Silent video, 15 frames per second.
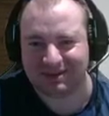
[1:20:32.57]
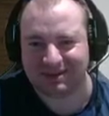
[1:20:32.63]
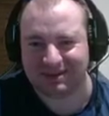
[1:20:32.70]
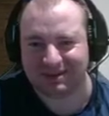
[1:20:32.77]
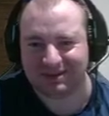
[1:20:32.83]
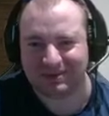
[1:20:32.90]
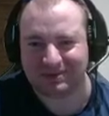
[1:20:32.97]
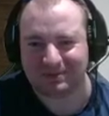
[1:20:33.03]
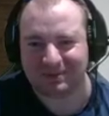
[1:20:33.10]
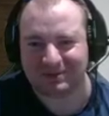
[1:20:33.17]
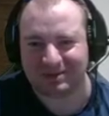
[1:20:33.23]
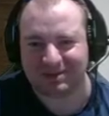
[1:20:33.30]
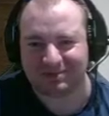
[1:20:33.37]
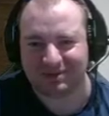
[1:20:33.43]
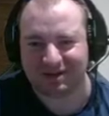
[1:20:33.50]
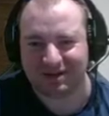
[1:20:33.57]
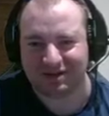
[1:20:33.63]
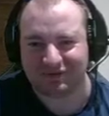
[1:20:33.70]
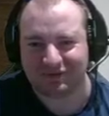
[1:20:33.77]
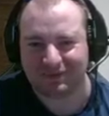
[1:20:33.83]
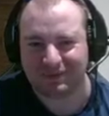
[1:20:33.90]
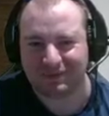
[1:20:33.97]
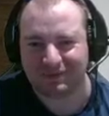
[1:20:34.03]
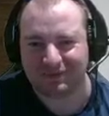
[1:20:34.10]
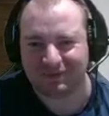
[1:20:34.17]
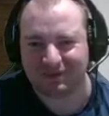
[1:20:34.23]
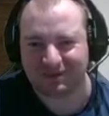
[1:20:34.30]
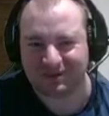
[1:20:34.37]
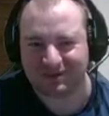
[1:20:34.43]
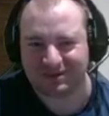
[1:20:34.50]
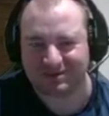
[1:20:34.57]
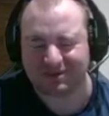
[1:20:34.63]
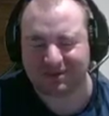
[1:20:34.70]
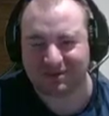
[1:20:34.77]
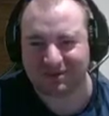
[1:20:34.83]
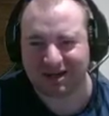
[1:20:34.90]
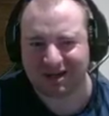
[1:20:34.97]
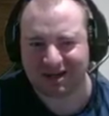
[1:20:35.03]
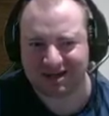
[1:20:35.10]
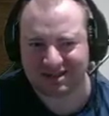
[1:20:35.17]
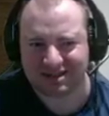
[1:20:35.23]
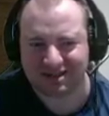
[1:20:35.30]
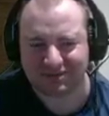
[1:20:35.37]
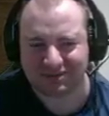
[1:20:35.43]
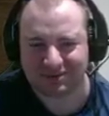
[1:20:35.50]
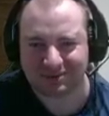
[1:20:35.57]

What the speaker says: You want to be at full focus when running this level.